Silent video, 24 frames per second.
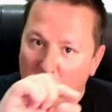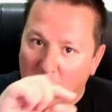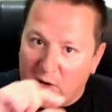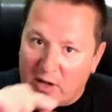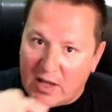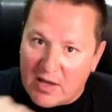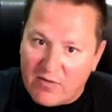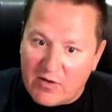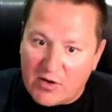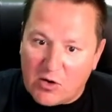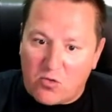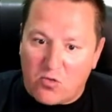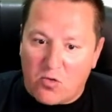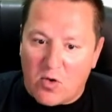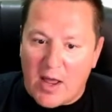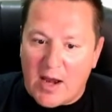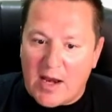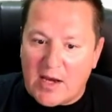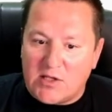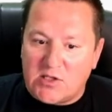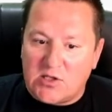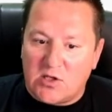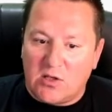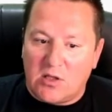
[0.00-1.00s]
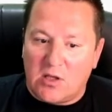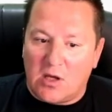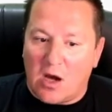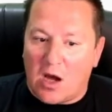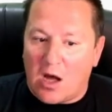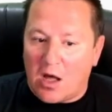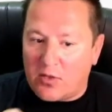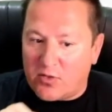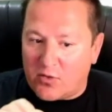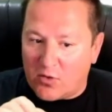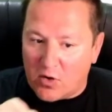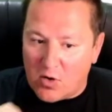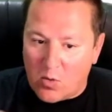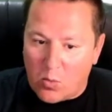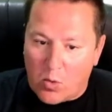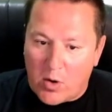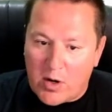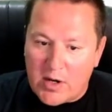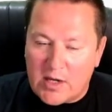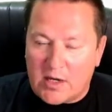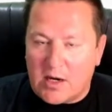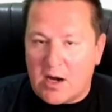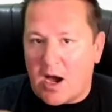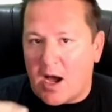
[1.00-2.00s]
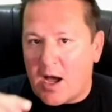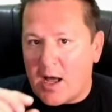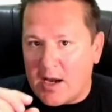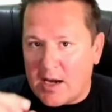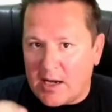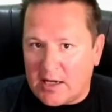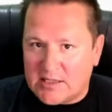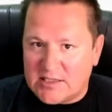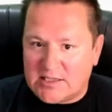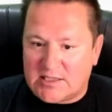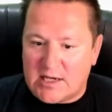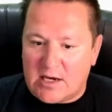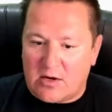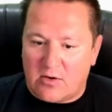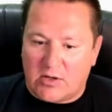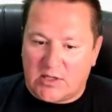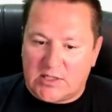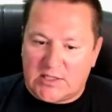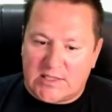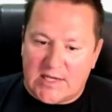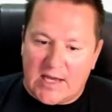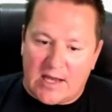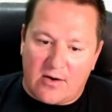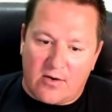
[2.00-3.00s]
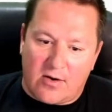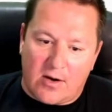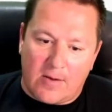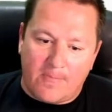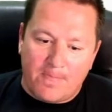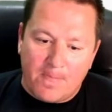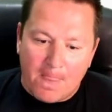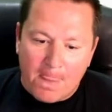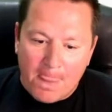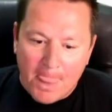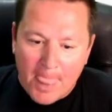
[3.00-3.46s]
giving credit to the author and where you got it, et cetera, et cetera.